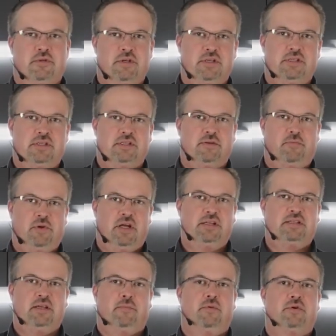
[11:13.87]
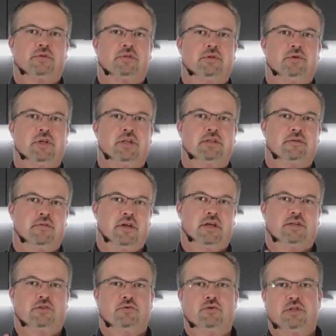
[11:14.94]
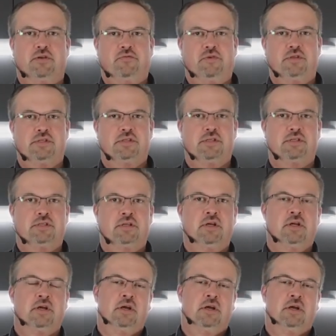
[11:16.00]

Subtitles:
This is the plastic box you need. There are two differences.